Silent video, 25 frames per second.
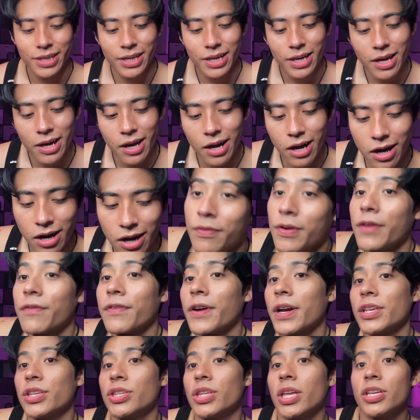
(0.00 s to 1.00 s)
And even if
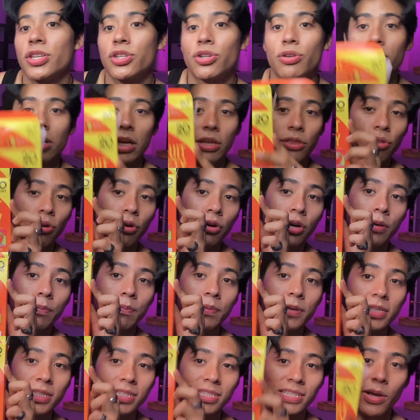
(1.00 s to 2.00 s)
I did chew like 30
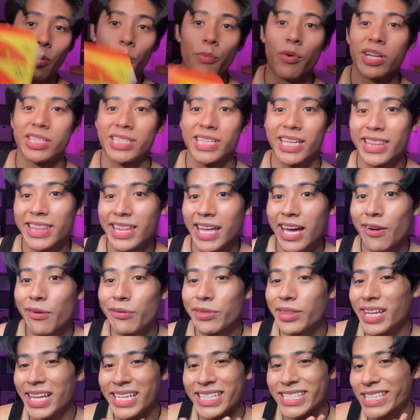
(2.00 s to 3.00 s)
pieces at once, I don't
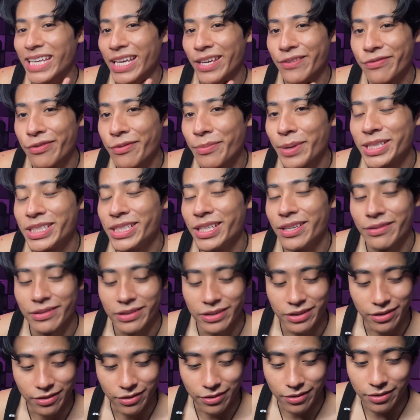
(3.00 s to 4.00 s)
think that's safe for my teeth
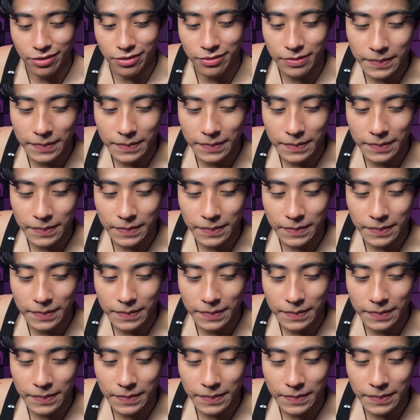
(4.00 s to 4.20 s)
either.